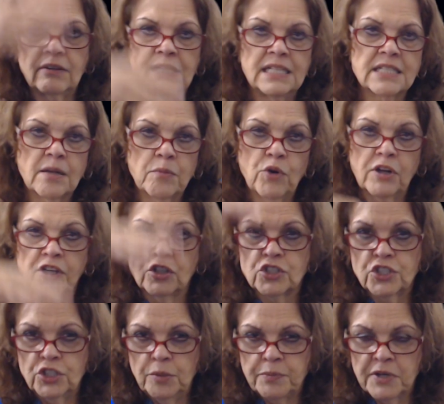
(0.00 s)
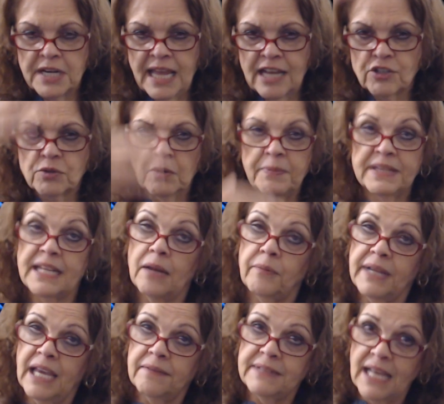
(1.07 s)
These are more your supernatural, but then
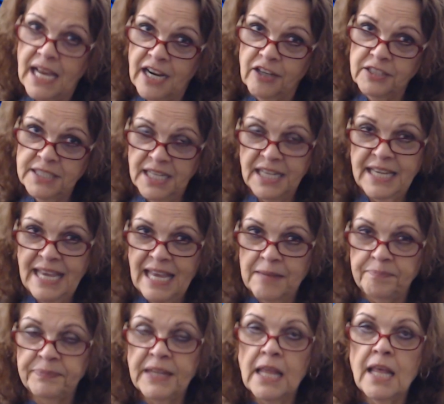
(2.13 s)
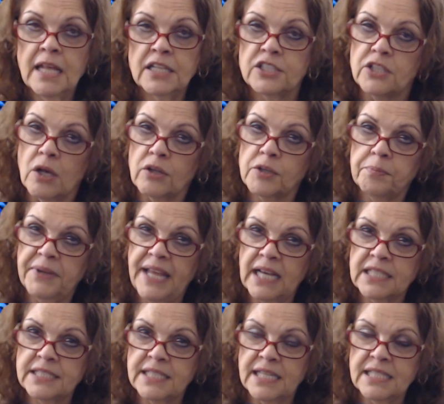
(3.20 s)
we have the heart again, solar
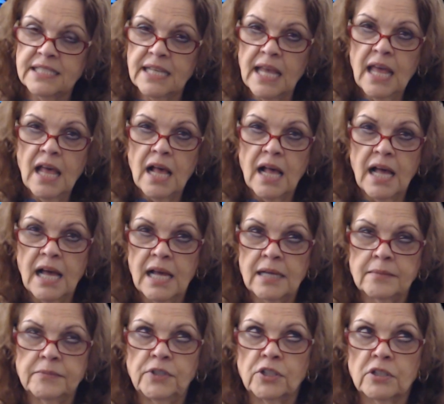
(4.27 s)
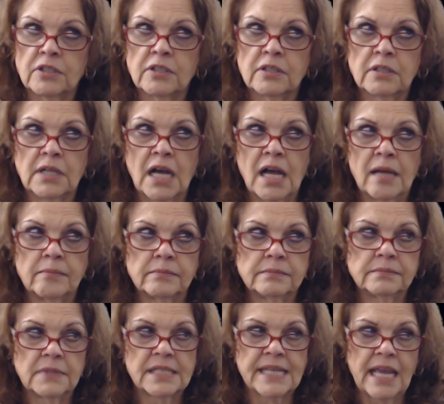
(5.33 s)
plexus, um, your
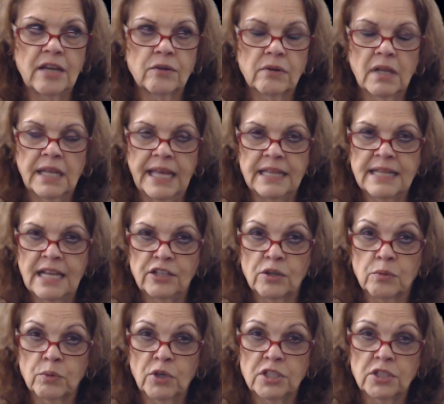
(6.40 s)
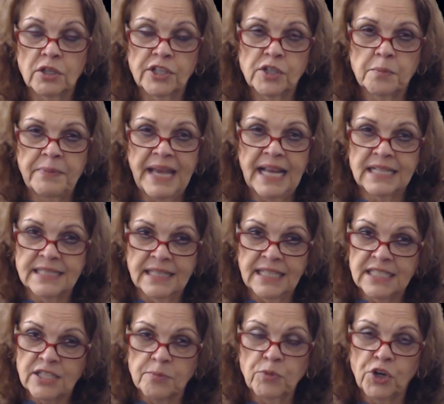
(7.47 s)
um, sacral, and then your root or your base, and
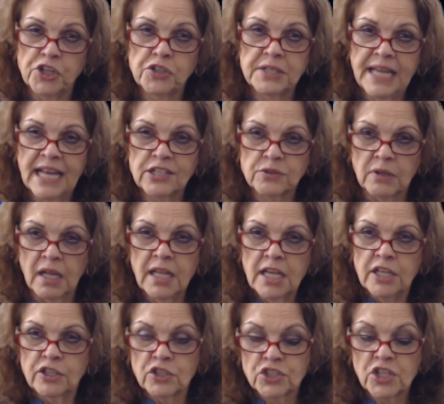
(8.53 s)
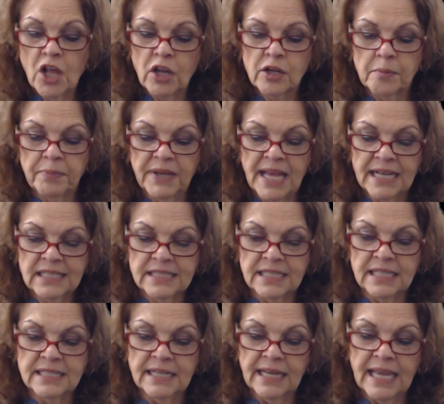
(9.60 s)
these are more your natural. Your solar
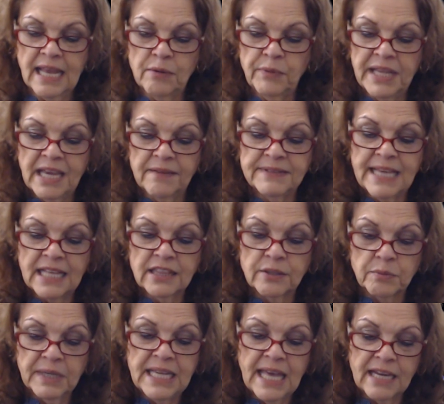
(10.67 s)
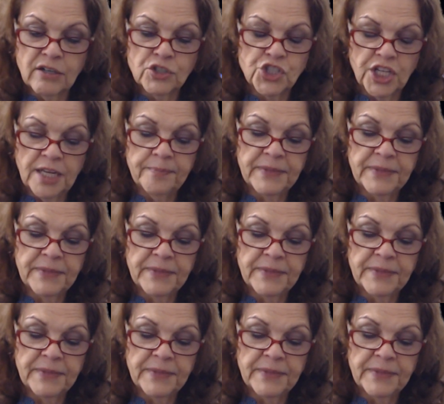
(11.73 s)
plexus, and again, we have that three energy.